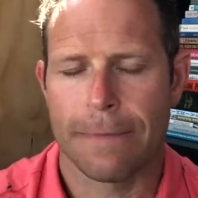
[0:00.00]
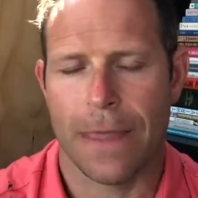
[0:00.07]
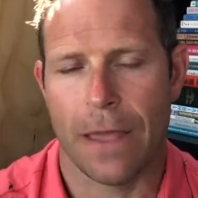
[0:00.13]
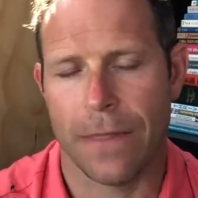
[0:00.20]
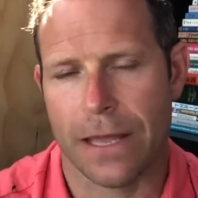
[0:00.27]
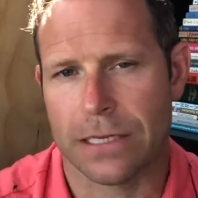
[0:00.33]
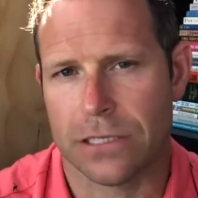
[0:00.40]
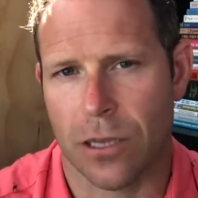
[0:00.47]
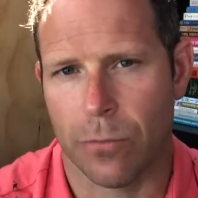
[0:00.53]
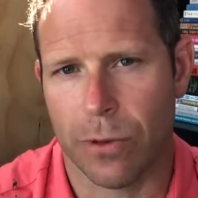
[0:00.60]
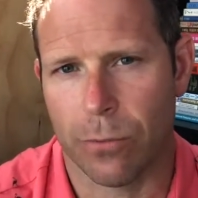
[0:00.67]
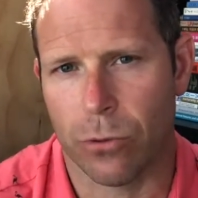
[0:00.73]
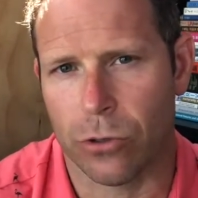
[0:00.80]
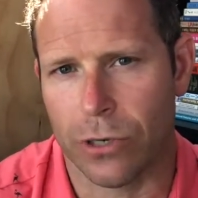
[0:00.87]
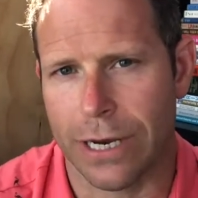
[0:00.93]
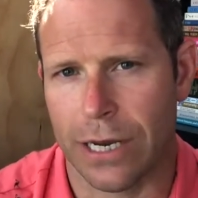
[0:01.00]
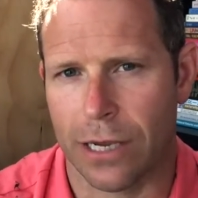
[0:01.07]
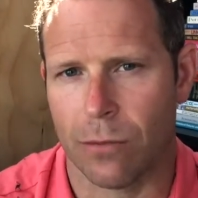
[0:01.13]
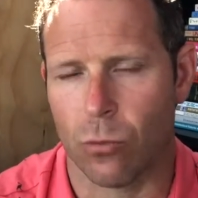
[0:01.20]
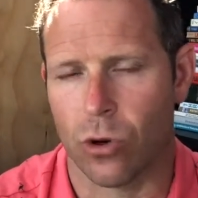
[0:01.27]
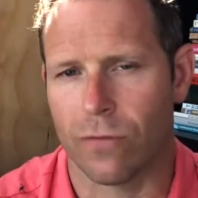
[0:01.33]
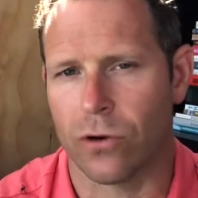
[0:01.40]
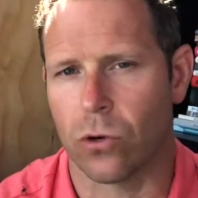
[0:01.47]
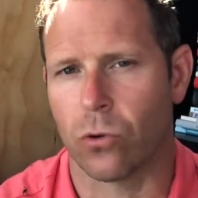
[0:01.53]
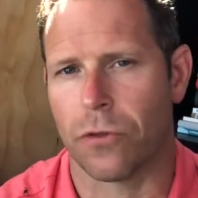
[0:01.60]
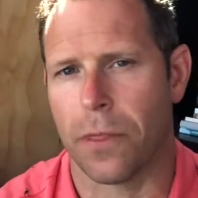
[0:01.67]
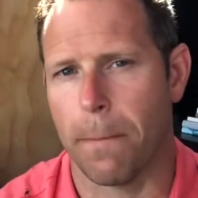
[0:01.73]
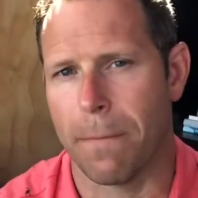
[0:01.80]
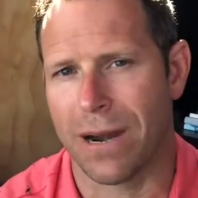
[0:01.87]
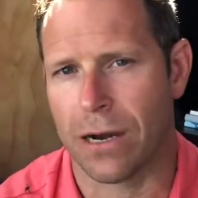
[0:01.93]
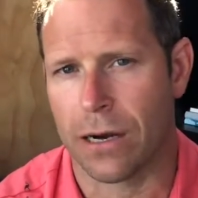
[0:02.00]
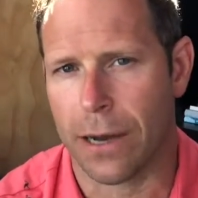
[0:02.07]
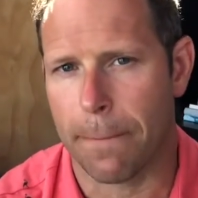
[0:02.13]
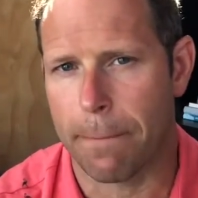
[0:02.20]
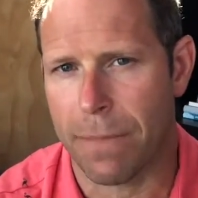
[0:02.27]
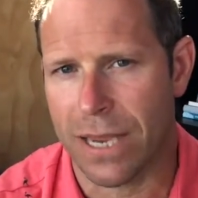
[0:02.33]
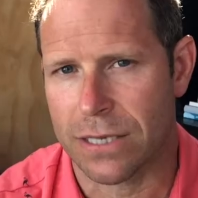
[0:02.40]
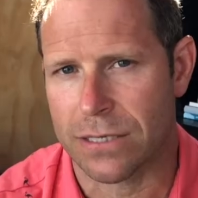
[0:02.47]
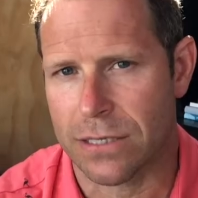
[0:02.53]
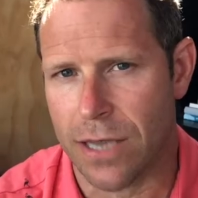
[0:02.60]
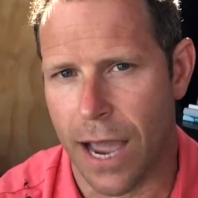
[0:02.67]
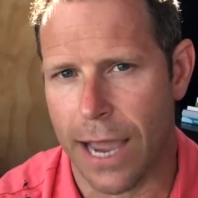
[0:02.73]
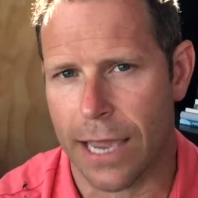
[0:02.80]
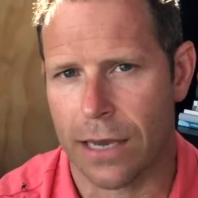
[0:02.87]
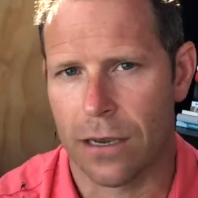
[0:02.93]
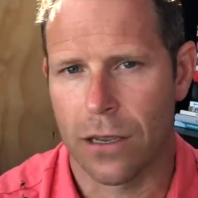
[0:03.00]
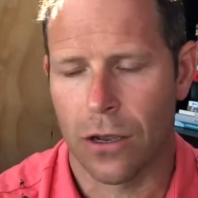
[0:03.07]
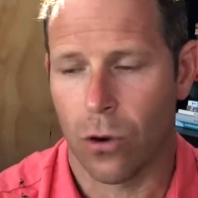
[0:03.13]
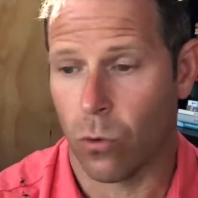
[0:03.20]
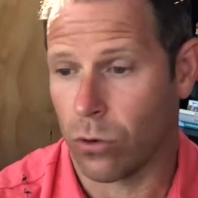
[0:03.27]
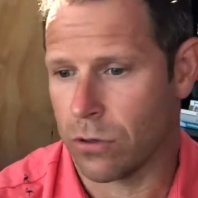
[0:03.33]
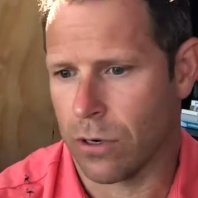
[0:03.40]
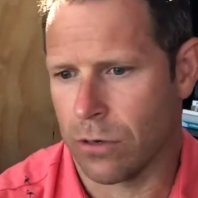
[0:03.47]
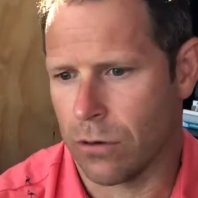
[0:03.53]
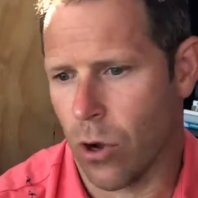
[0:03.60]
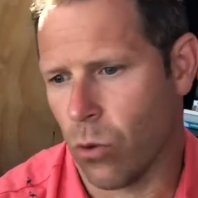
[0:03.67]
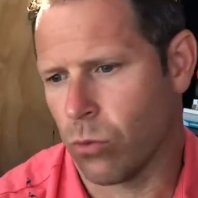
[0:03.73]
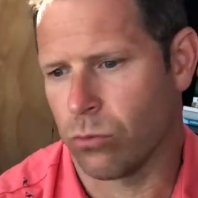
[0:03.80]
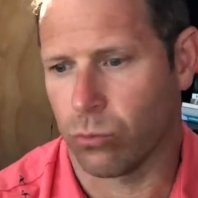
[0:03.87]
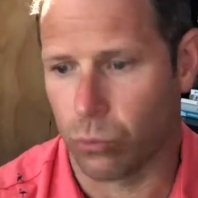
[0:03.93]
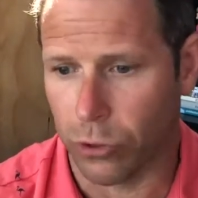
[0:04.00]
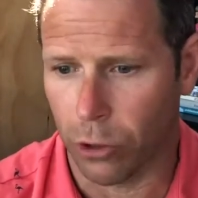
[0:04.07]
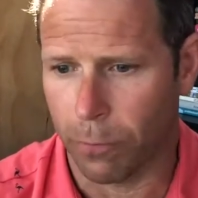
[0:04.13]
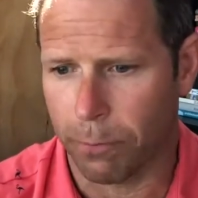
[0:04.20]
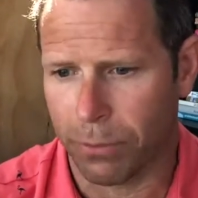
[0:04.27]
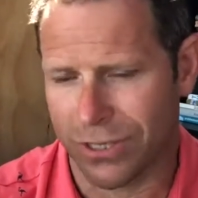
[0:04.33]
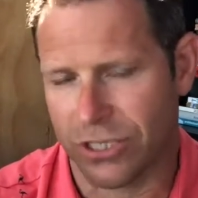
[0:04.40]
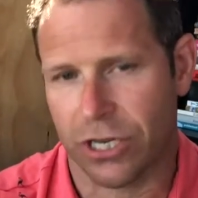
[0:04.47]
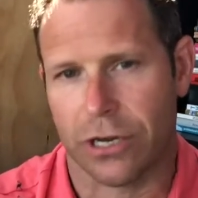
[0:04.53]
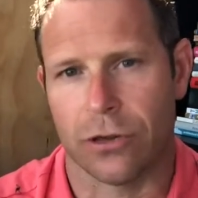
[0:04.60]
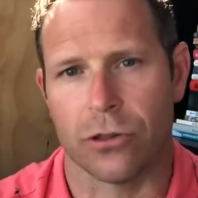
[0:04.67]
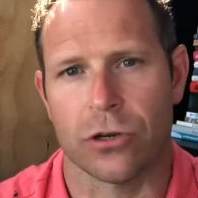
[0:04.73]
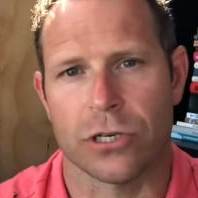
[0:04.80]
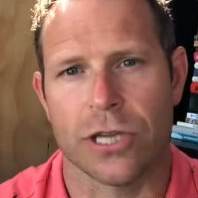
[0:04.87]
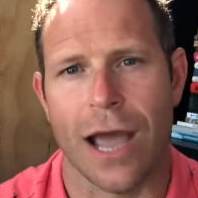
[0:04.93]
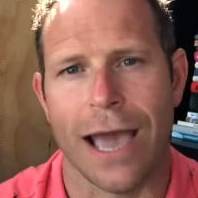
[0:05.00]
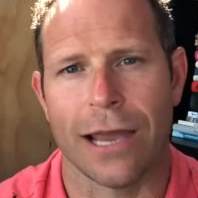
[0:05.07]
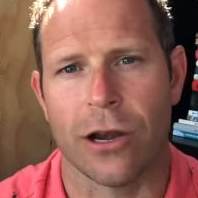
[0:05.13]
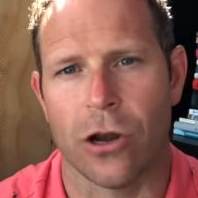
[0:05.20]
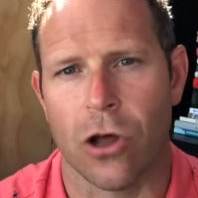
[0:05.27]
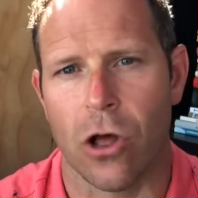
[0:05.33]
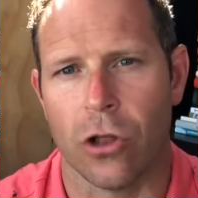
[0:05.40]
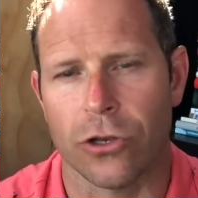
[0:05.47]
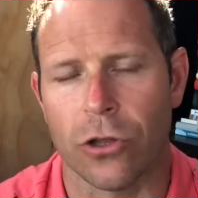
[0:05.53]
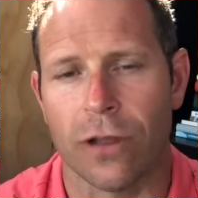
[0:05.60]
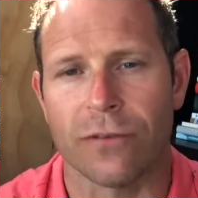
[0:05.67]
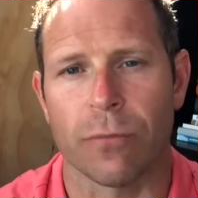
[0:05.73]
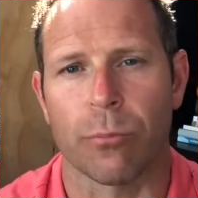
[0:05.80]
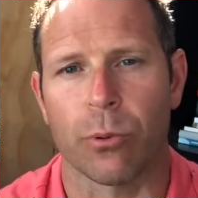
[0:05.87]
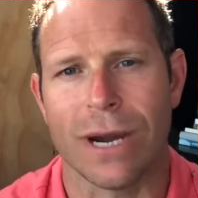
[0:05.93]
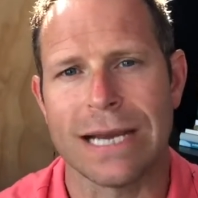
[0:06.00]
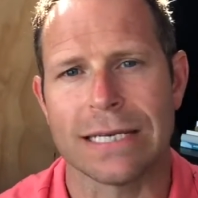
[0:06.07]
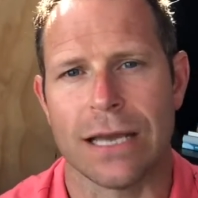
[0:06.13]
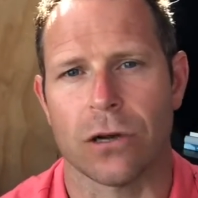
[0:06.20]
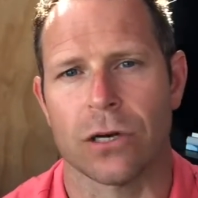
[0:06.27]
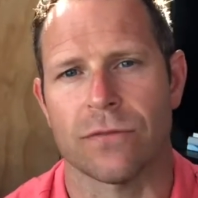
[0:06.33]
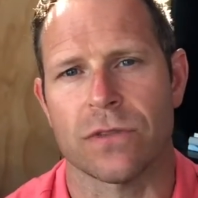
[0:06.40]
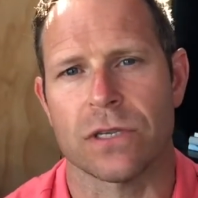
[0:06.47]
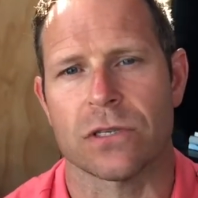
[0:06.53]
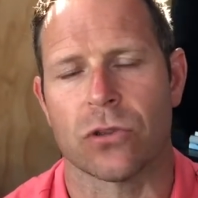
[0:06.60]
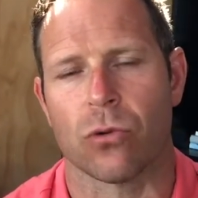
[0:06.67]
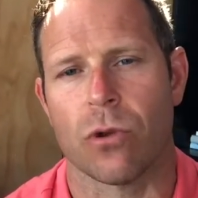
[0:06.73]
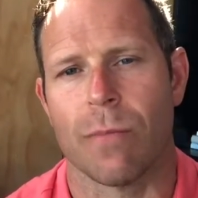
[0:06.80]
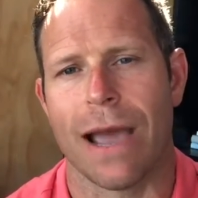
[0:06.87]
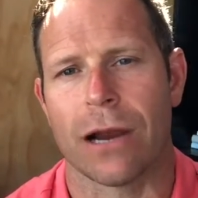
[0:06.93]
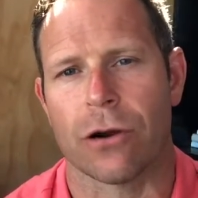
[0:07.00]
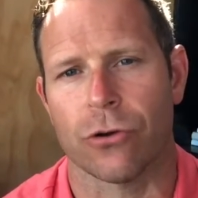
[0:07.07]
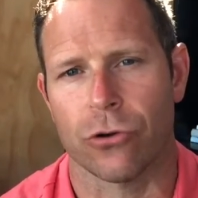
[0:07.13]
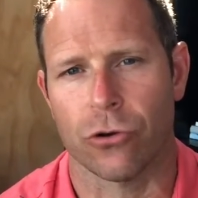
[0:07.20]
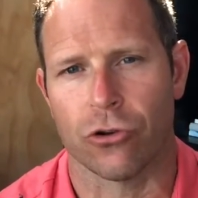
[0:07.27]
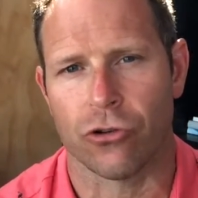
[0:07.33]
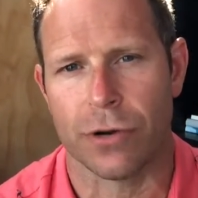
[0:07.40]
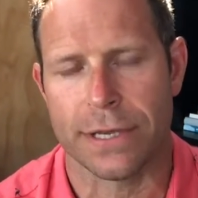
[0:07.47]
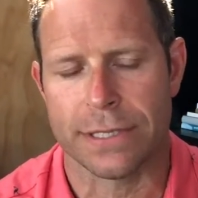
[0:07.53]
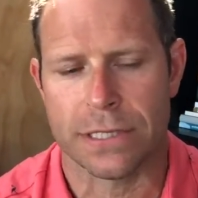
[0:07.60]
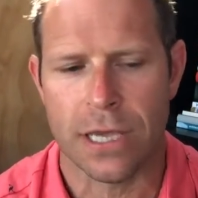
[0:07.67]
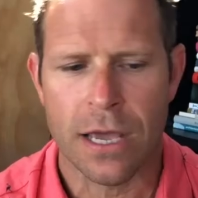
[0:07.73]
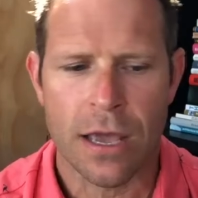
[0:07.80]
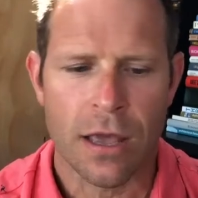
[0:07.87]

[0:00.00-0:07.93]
And then some people are eating more of a North American-based diet or no real particular diet at all. And you'll have a breakdown of these three macronutrients.